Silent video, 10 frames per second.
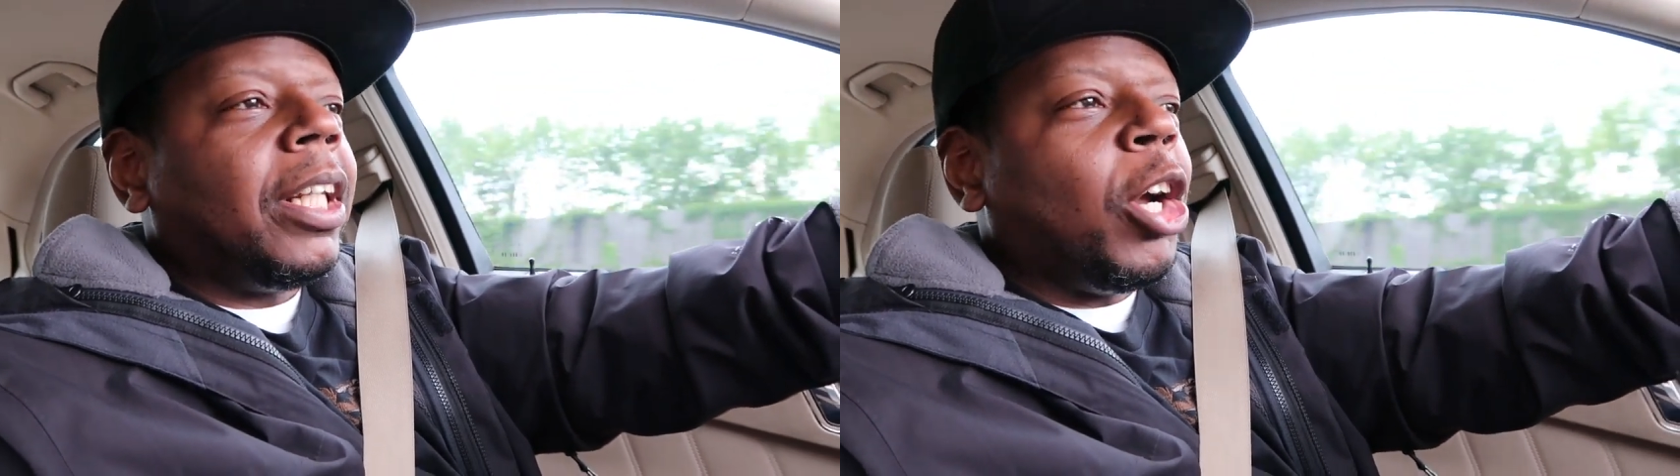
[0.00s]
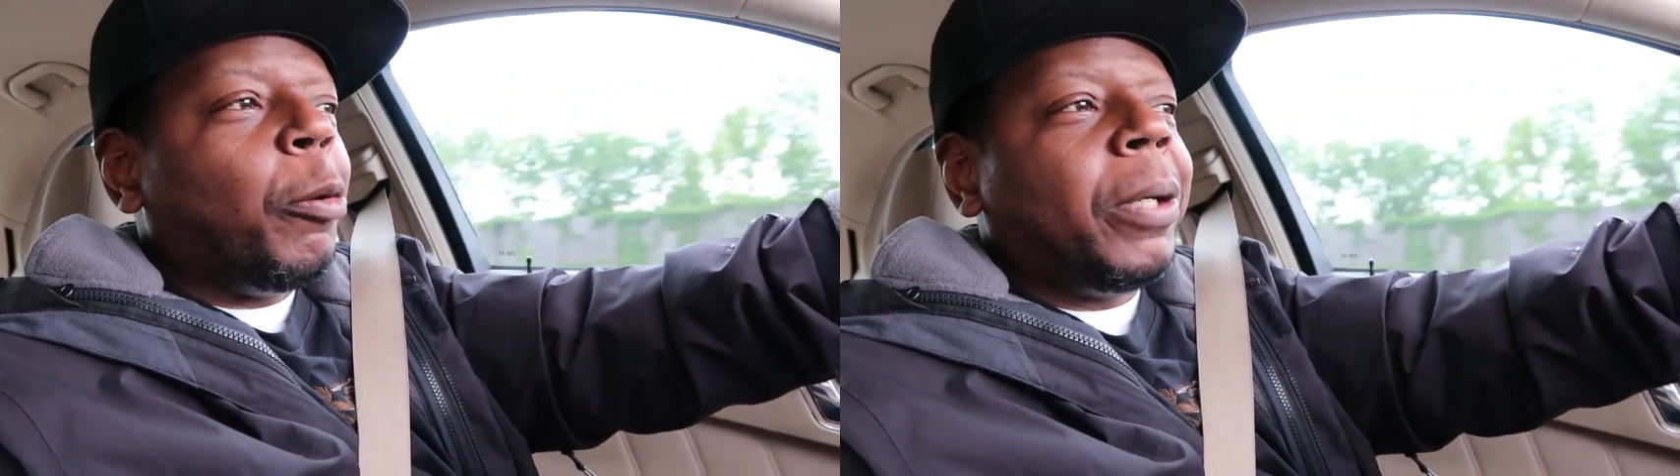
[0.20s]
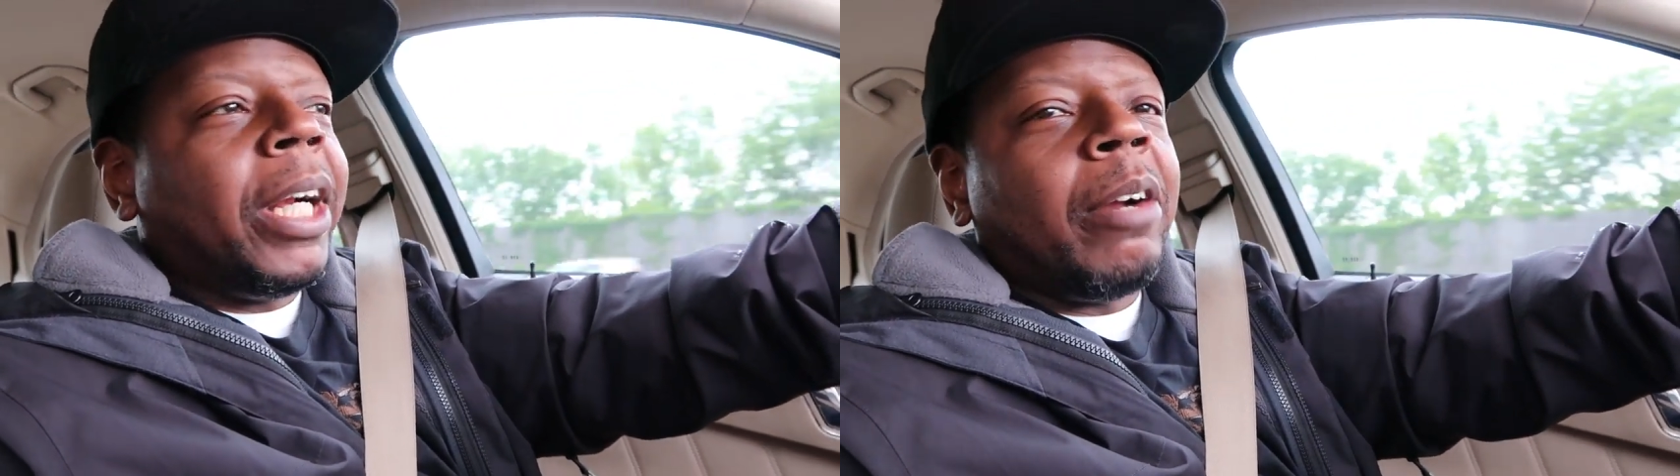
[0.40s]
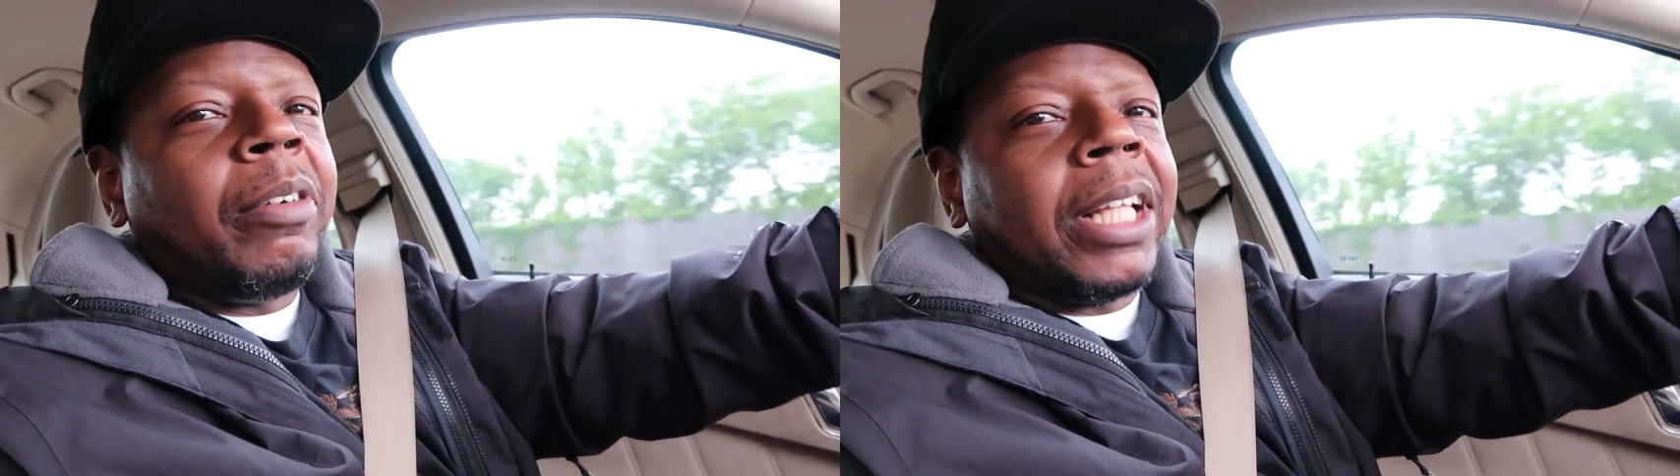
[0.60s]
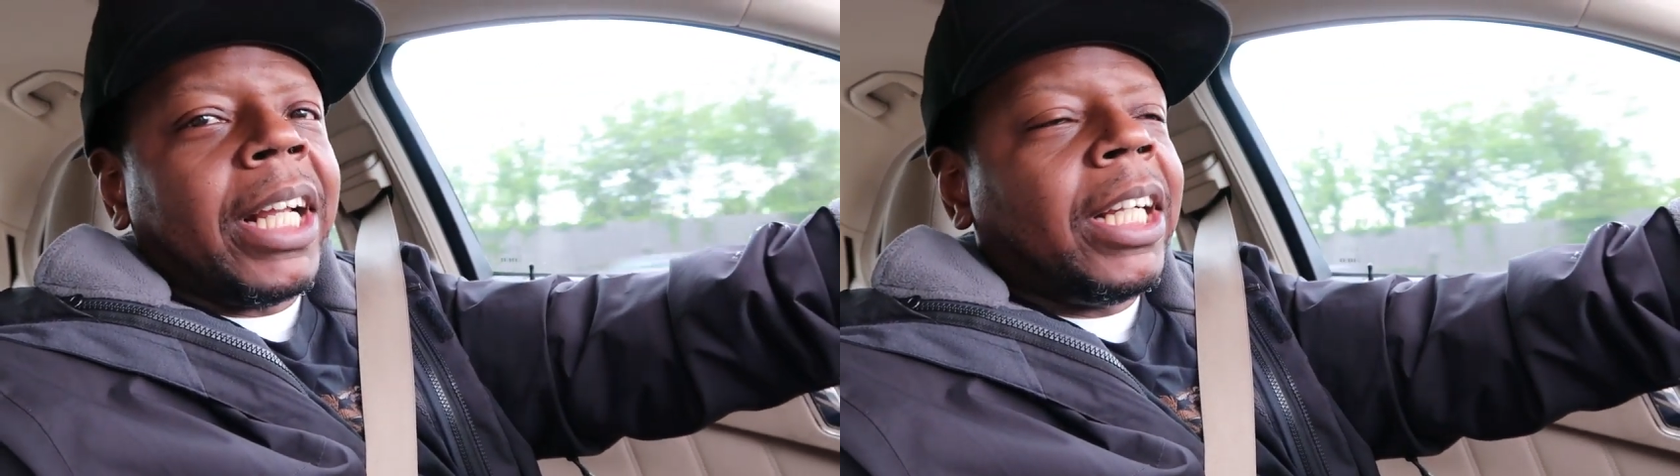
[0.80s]
They opening
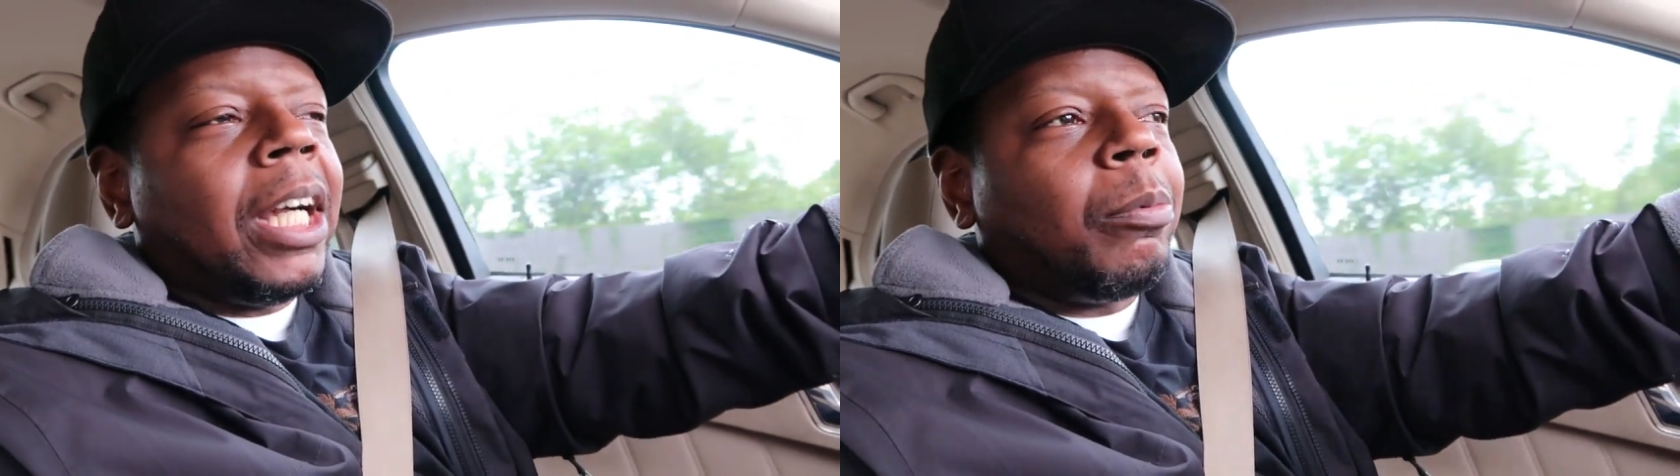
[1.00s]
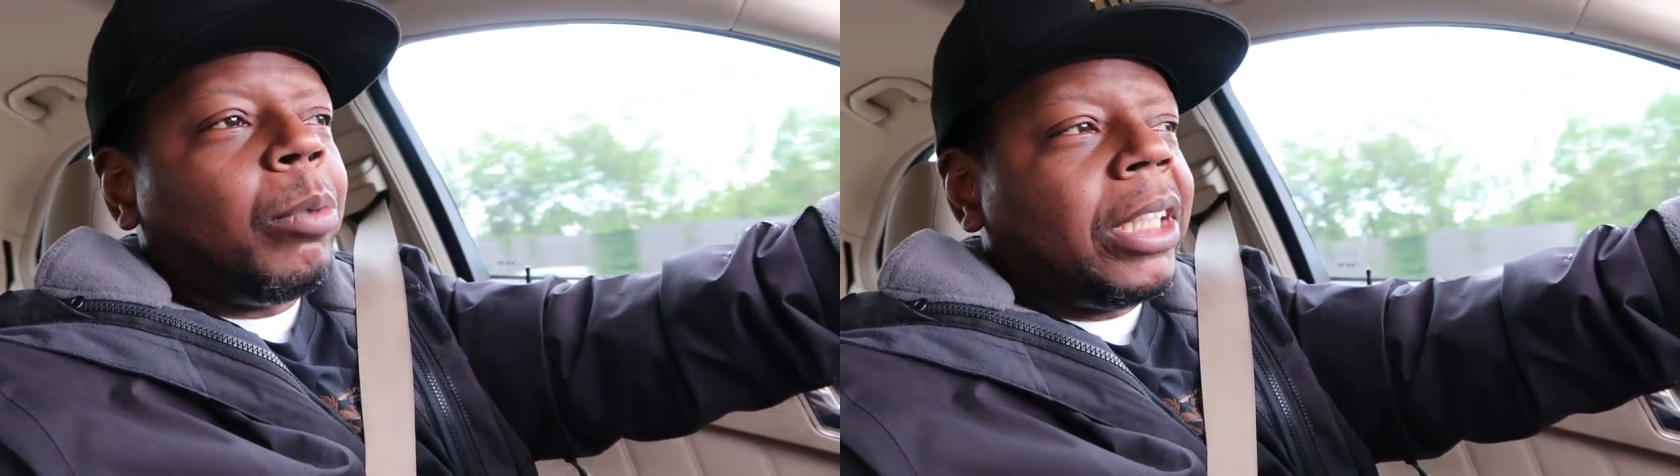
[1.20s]
everything up